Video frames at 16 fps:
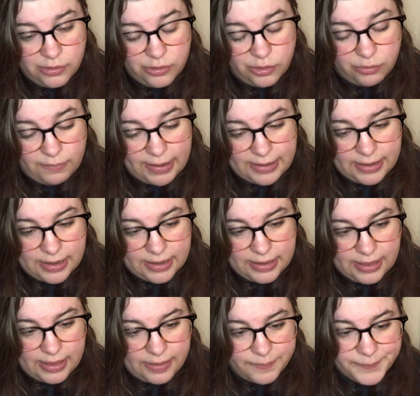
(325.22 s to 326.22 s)
You're right,
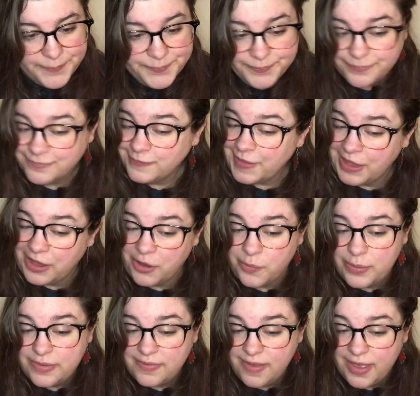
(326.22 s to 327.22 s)
Nikki. I
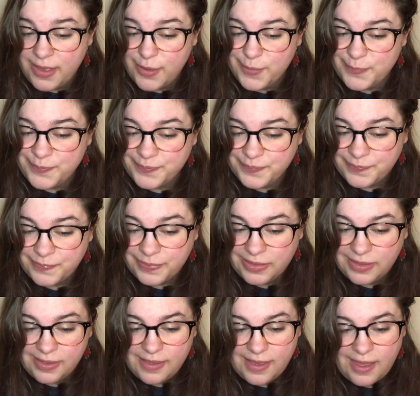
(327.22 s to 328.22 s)
always am.
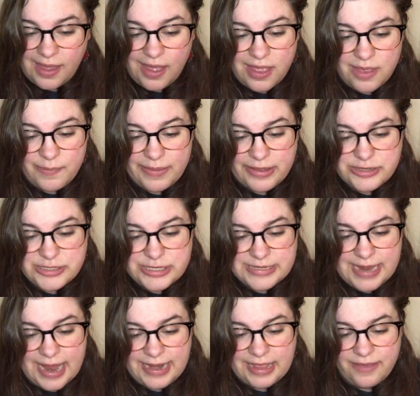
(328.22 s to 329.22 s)
I imagine
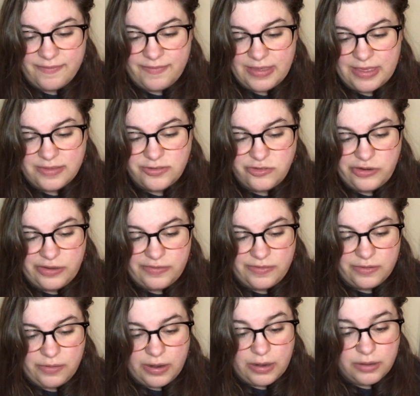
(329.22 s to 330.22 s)
Dad giving his
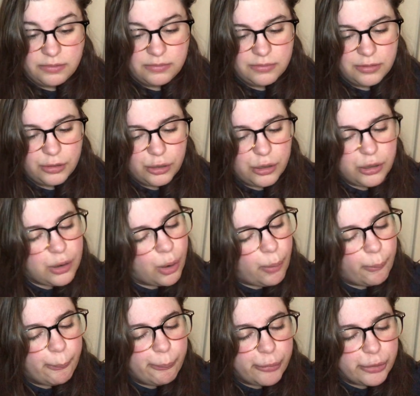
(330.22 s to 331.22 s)
cheesy grin.
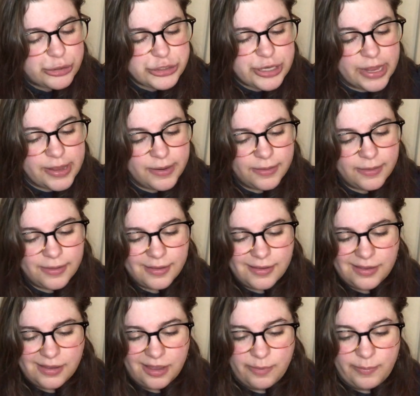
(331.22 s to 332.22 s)
Don't push it.
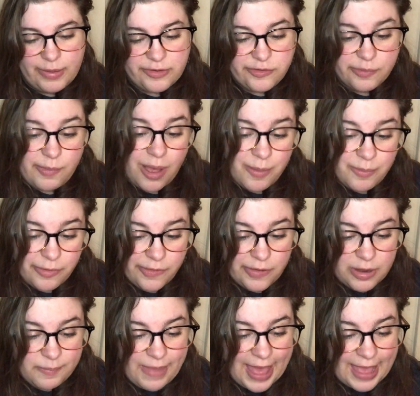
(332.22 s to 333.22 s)
I picture Mom
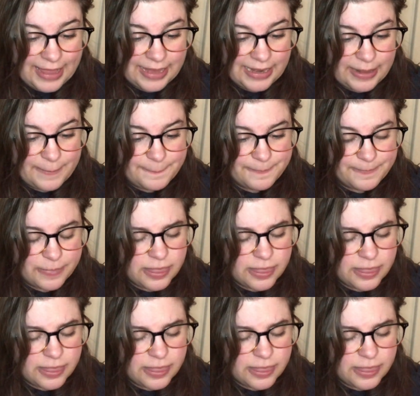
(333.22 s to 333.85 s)
glaring back at him.